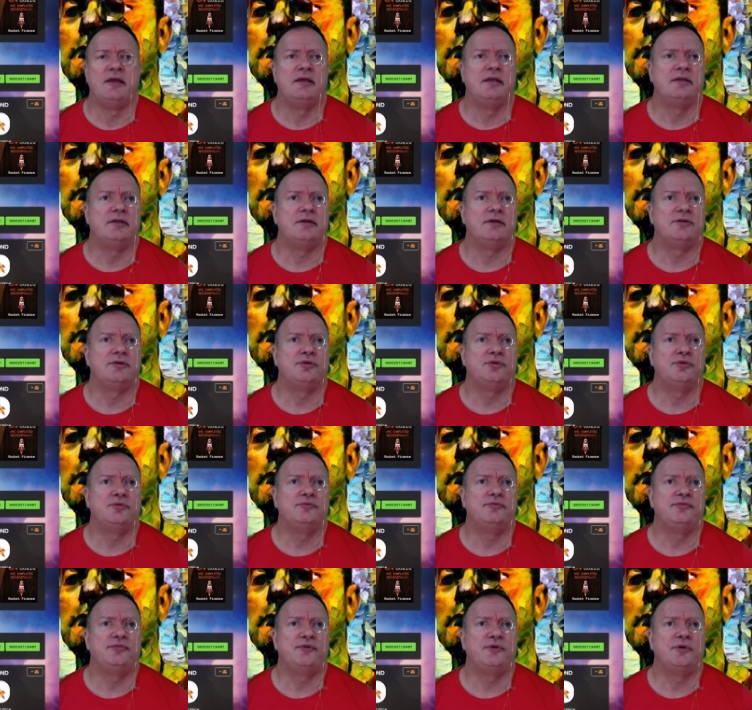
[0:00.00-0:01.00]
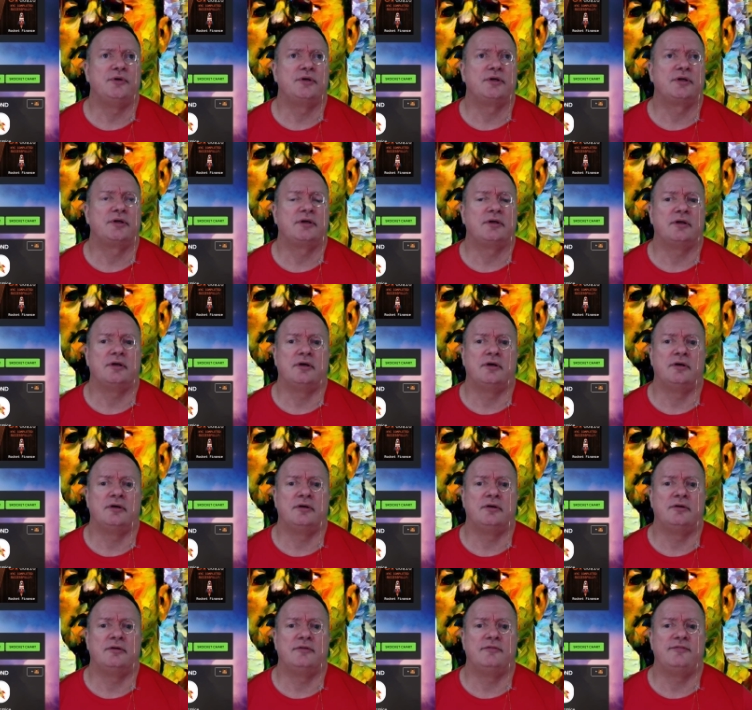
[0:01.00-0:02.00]
the Tomb Fork
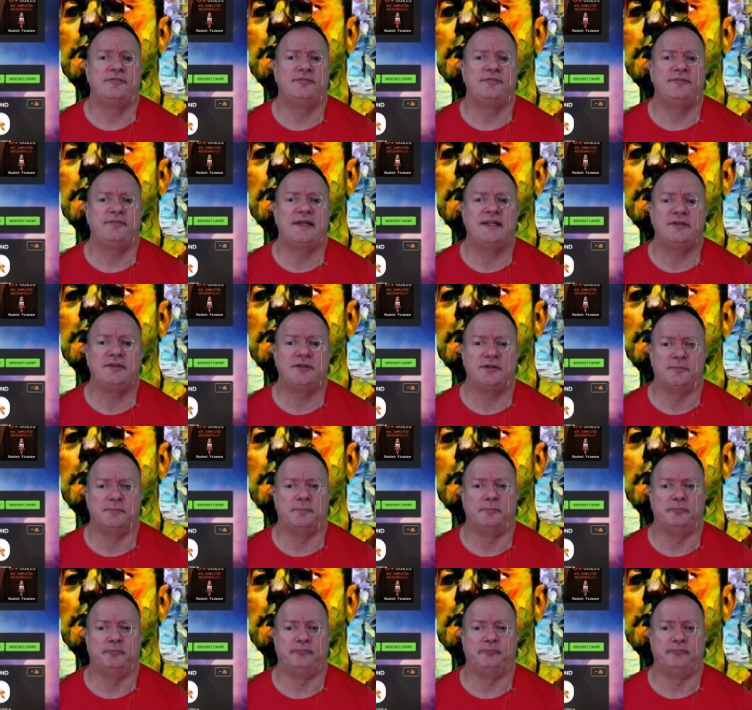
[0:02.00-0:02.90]
on Fantom.